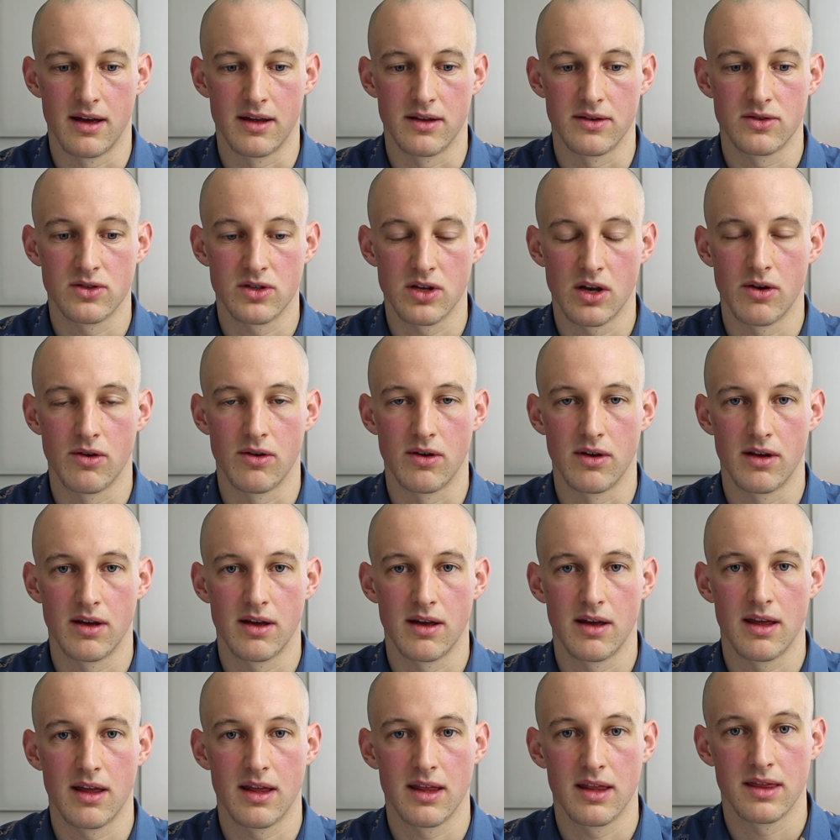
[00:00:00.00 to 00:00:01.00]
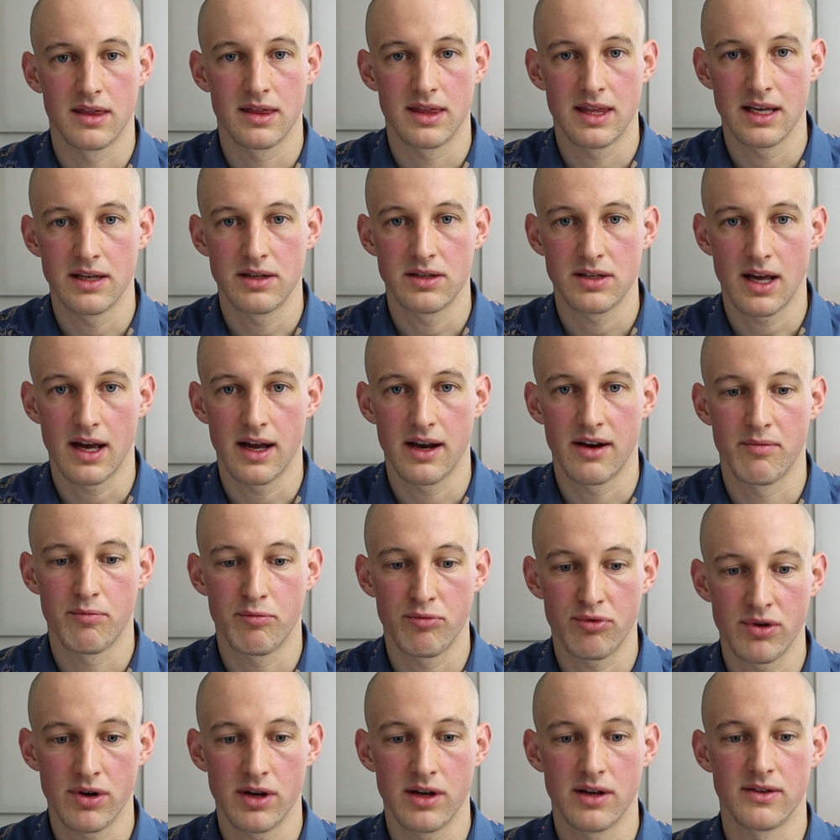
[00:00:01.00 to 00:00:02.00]
So this kind of
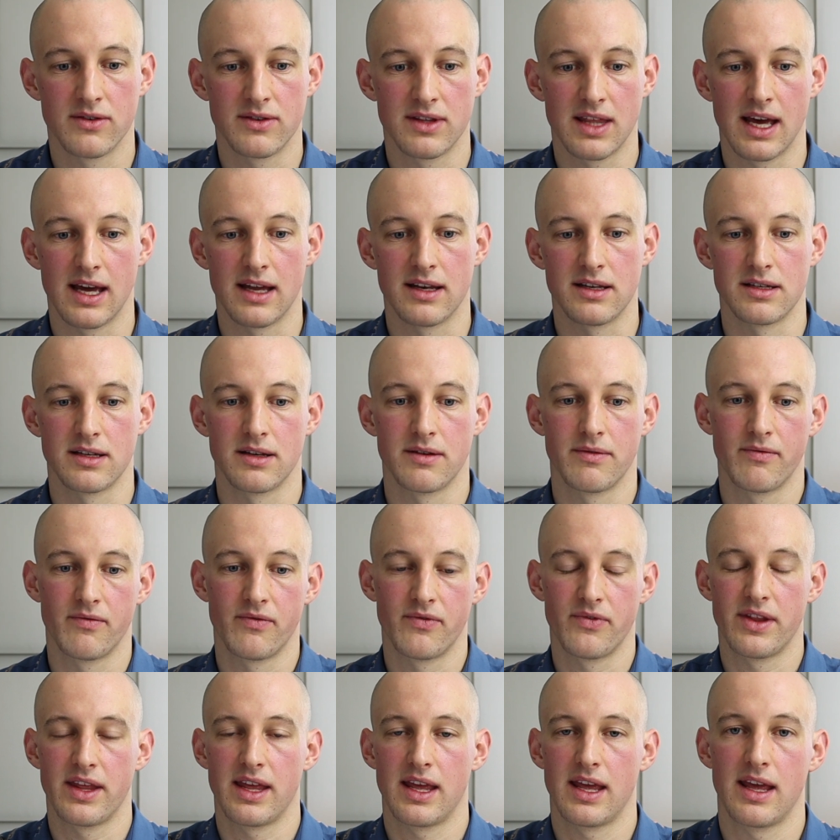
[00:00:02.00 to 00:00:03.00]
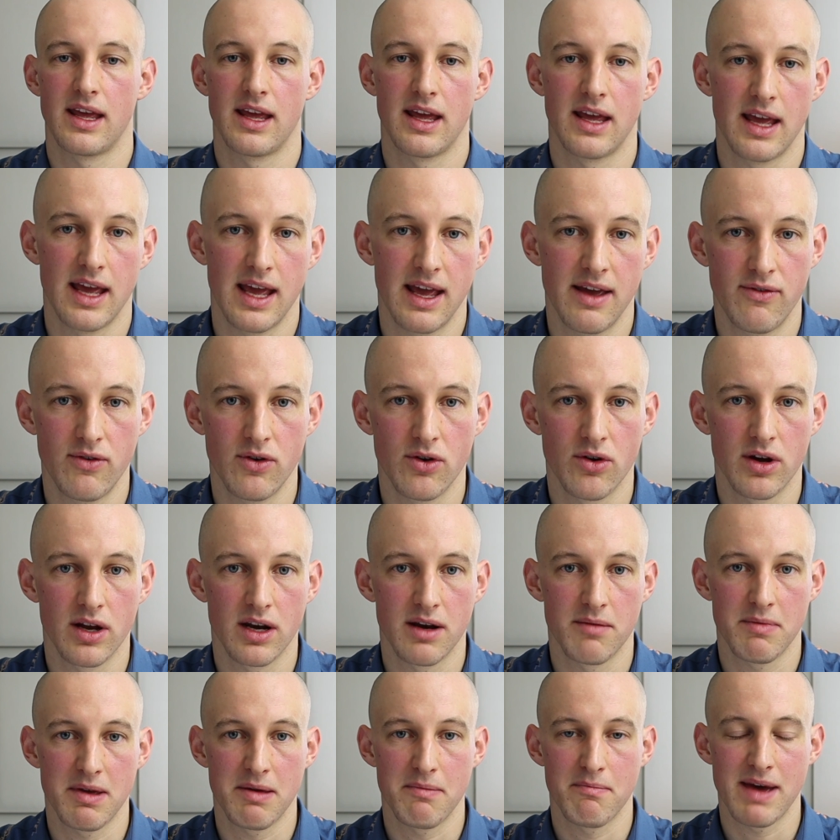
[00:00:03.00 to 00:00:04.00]
proves that if you're going
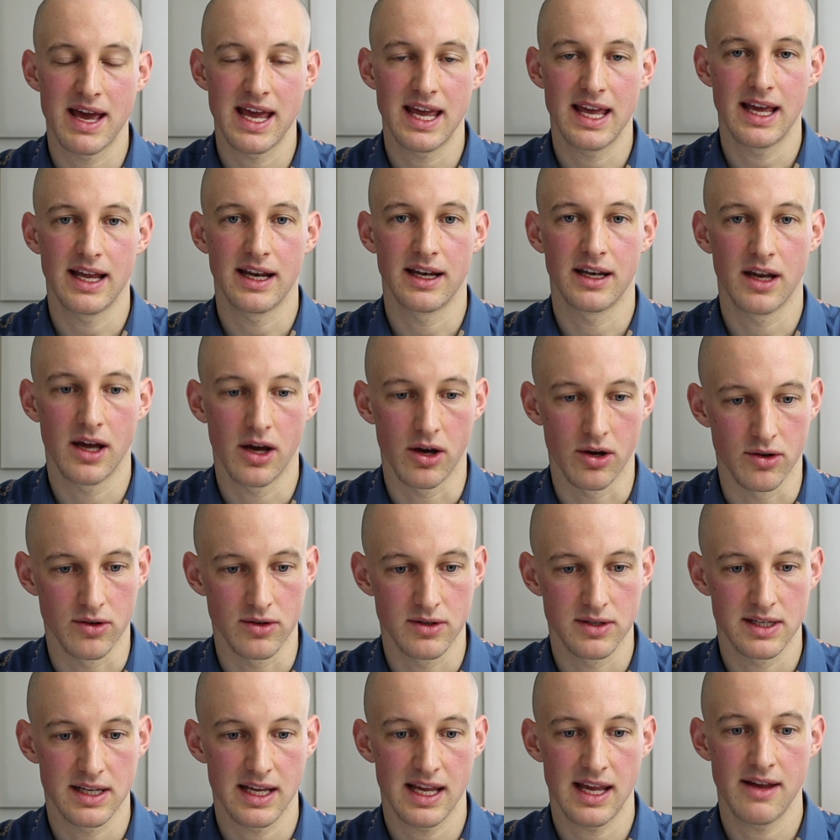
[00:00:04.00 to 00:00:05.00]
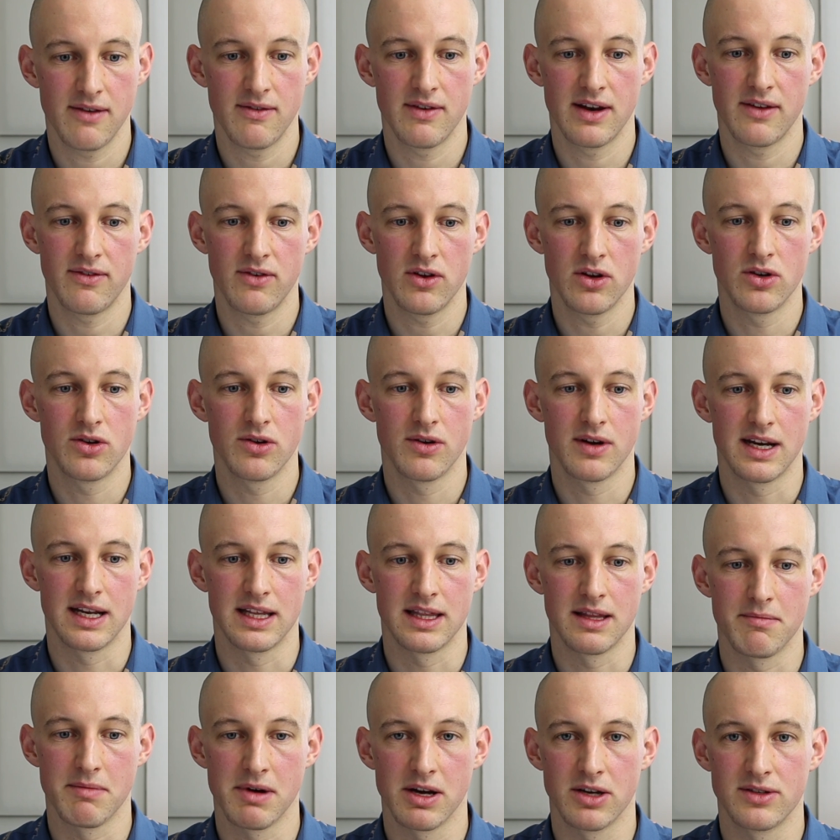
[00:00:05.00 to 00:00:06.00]
to be making notes, even if you do it
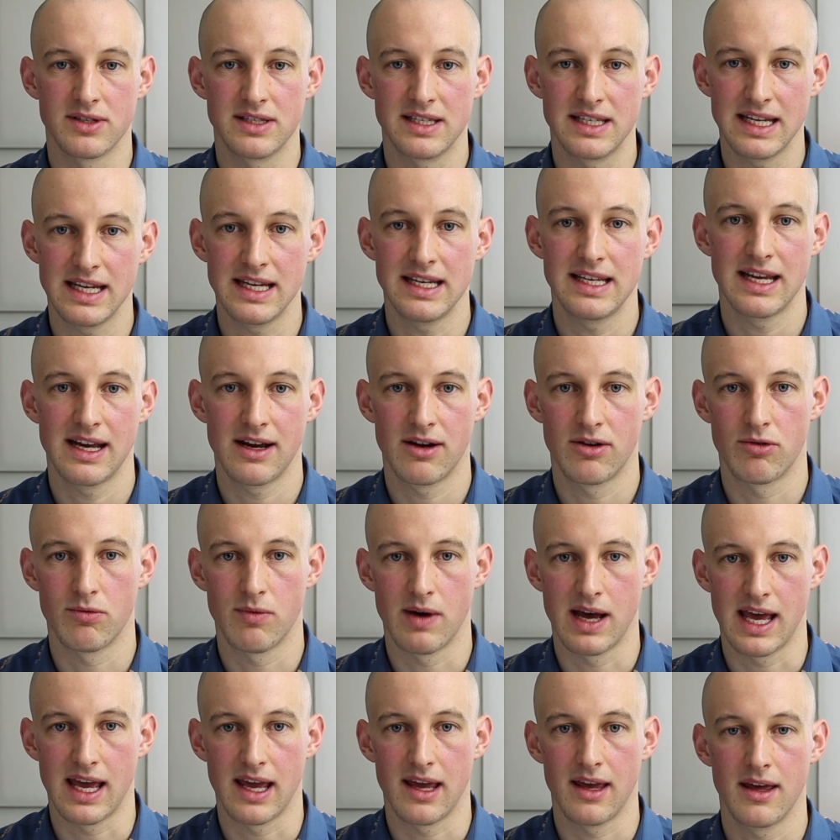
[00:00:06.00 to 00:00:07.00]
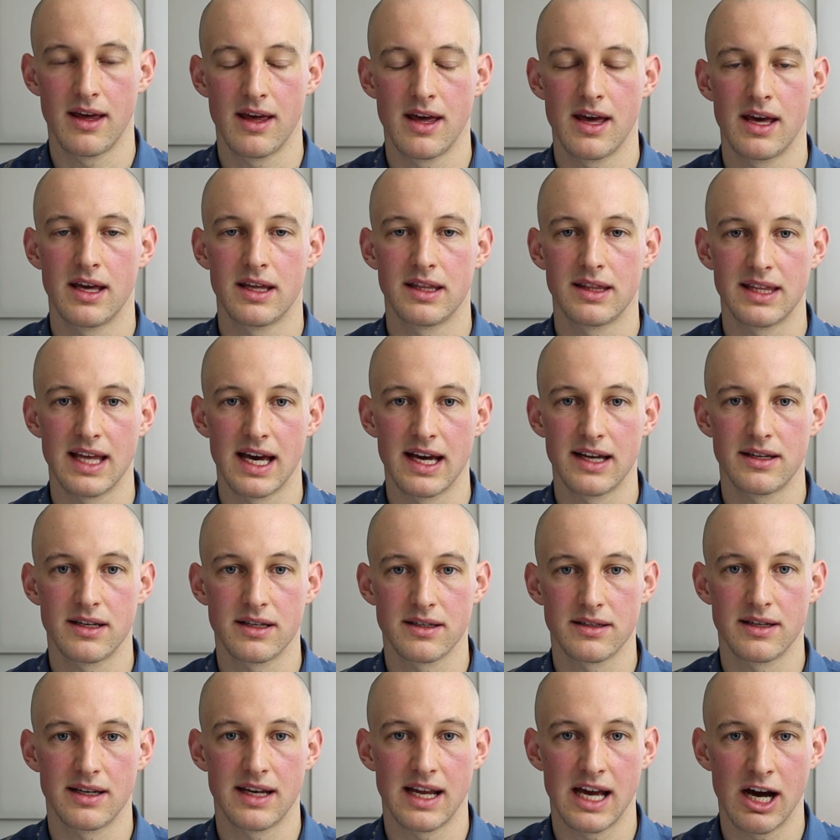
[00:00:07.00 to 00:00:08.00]
in the most detailed way, that
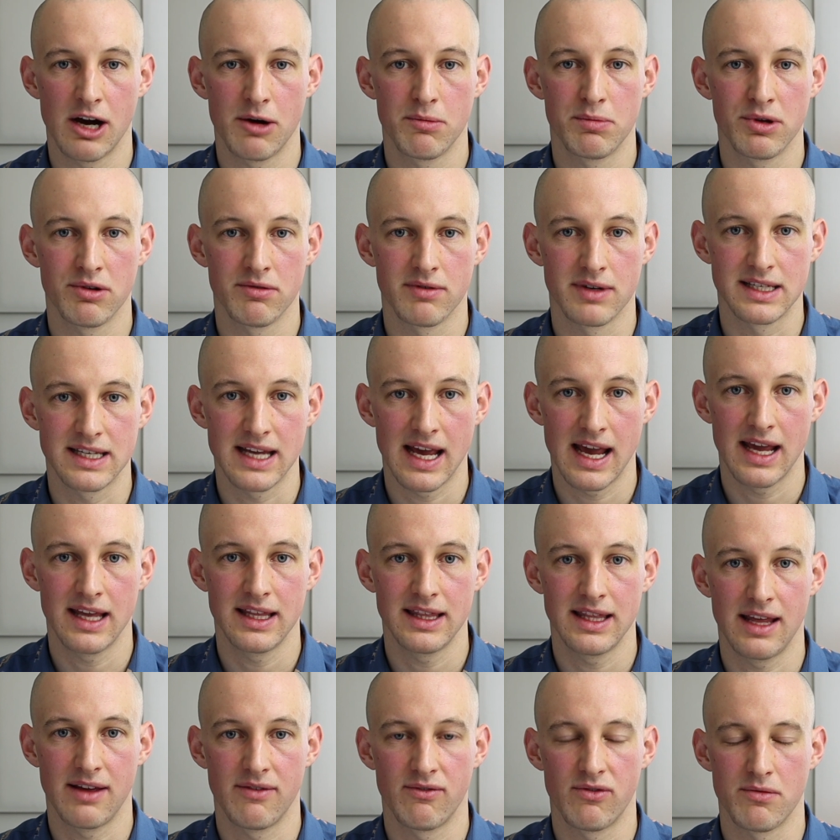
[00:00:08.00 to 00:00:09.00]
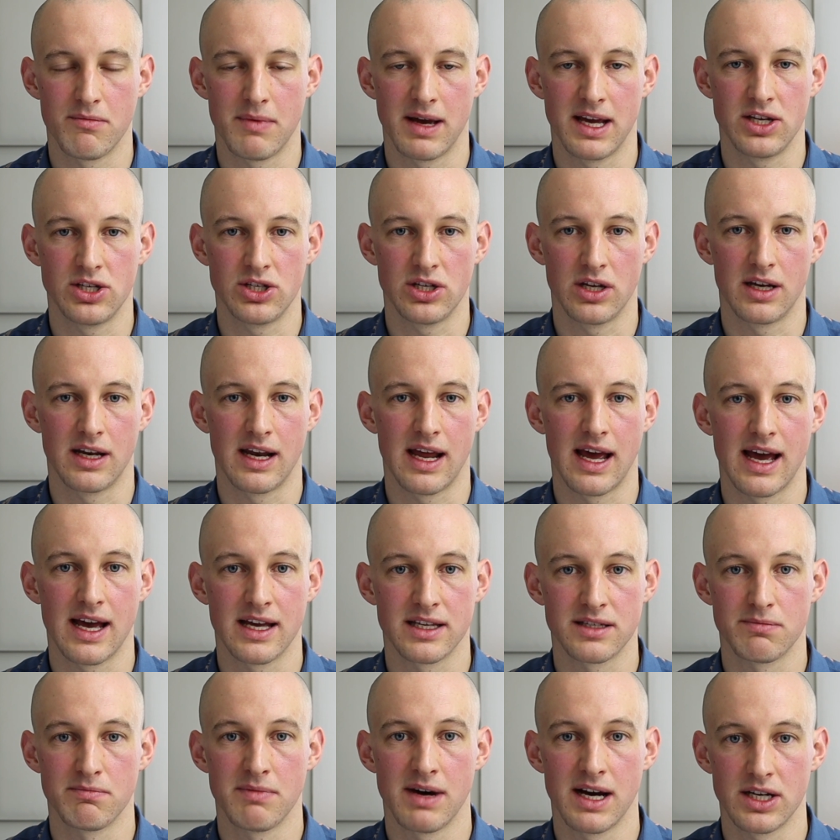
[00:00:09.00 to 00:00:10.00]
doesn't help you retain the information
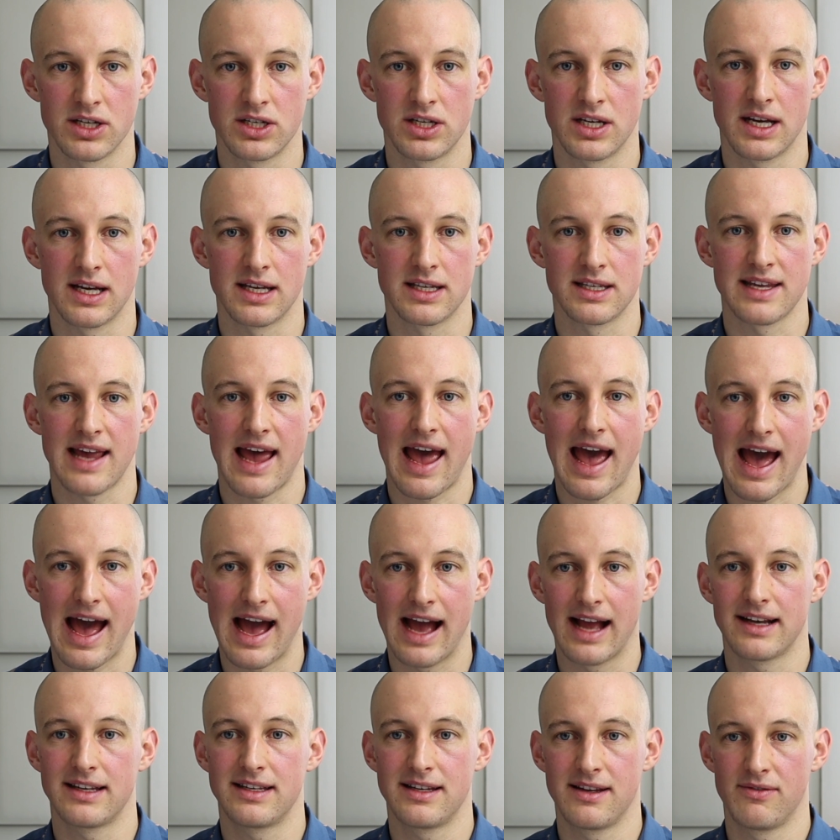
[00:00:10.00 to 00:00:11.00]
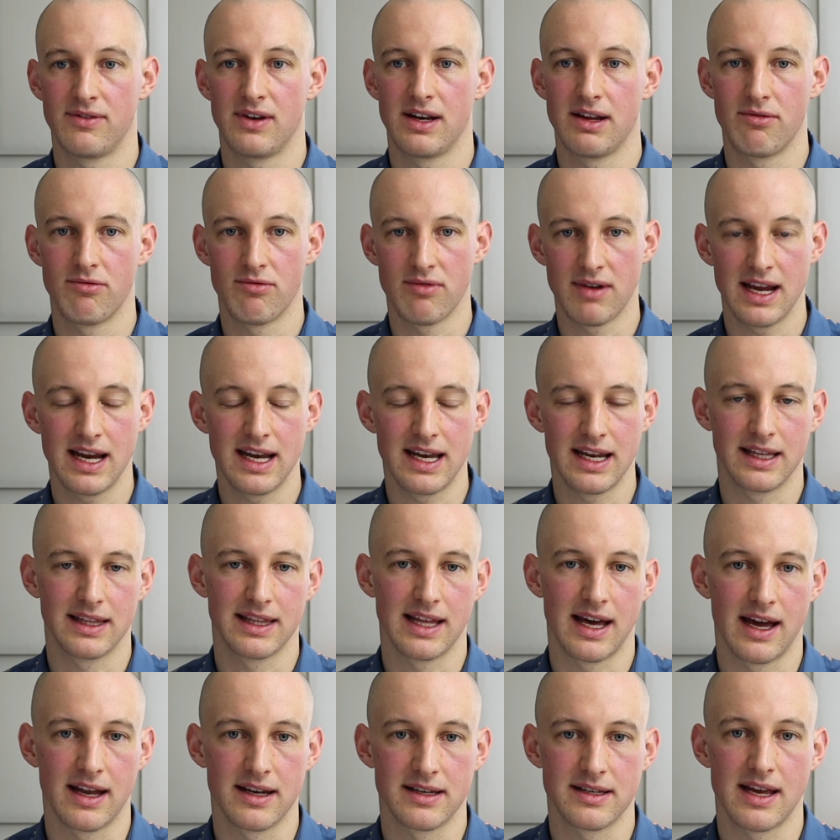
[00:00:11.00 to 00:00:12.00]
as much as actively reading
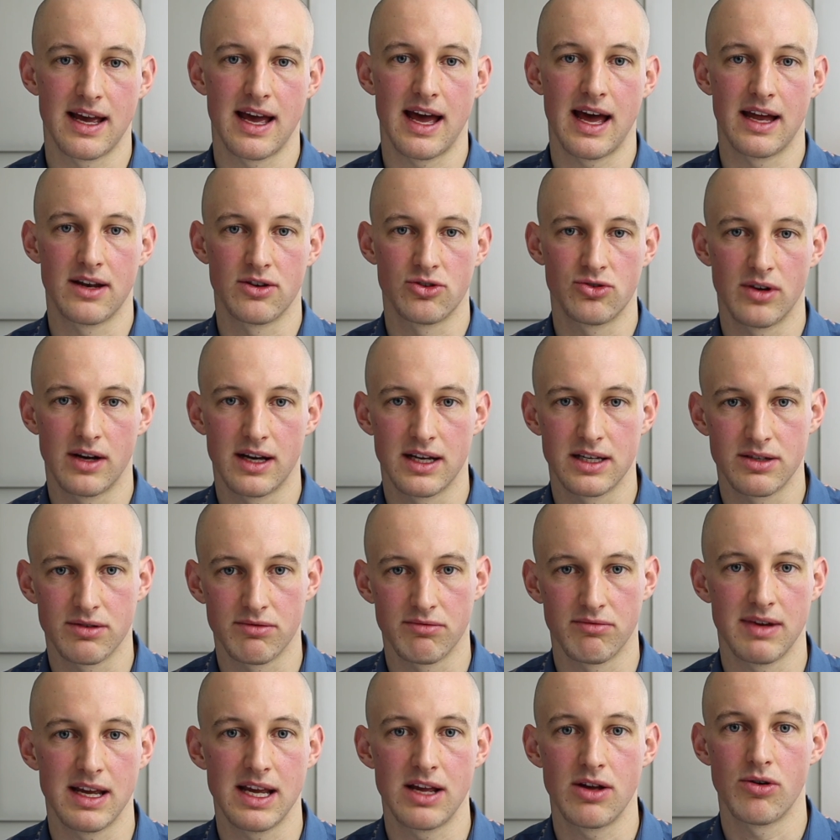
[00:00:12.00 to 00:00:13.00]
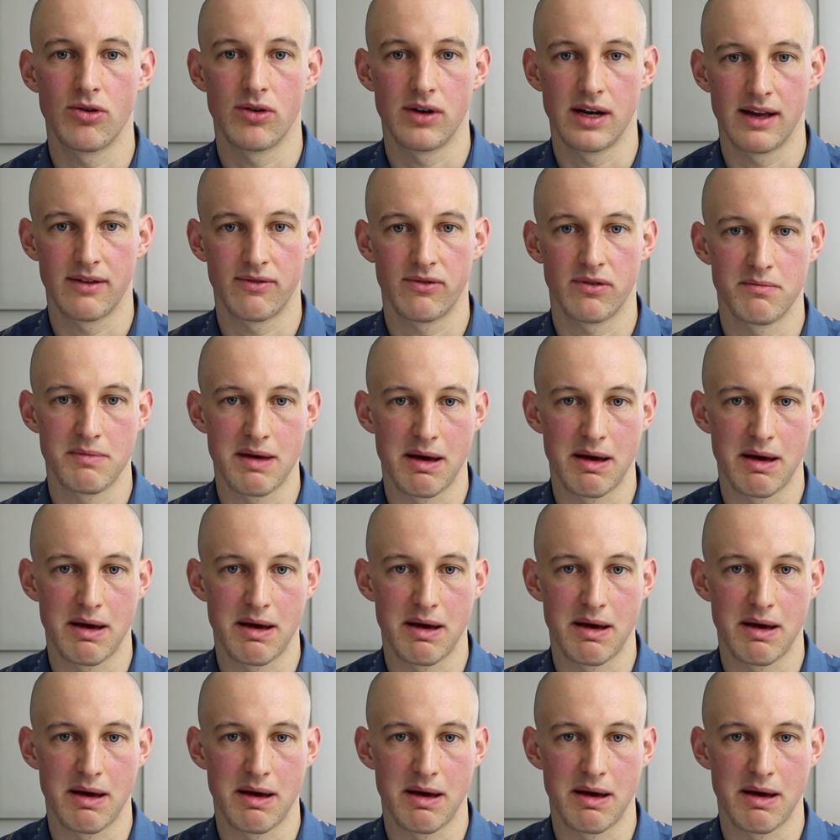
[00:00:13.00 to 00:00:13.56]
that and trying to recall it from